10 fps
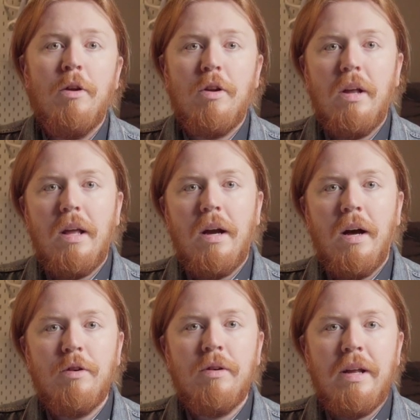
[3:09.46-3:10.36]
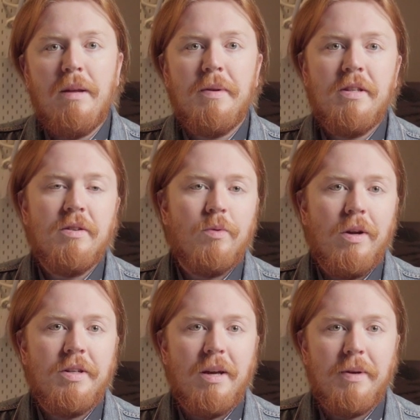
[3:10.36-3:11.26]
You're going to get 180 minutes of
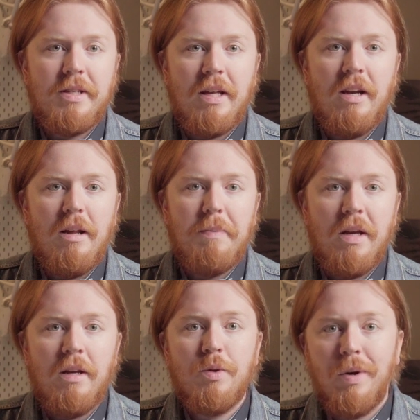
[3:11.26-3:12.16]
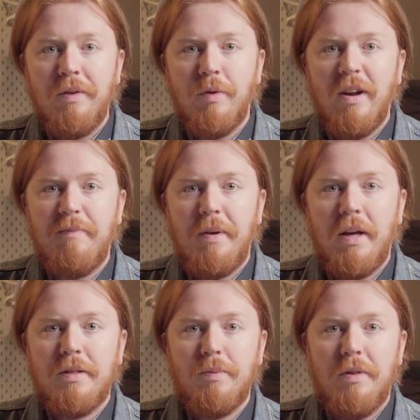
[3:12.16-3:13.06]
runtime at 1080p, 24
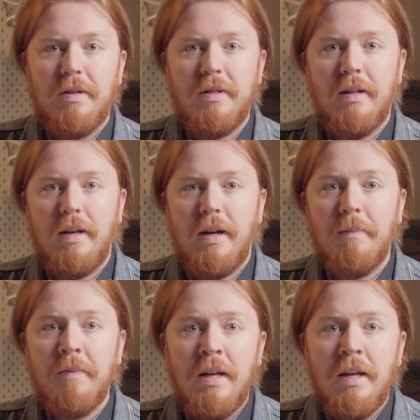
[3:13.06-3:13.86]
FPS with this little guy.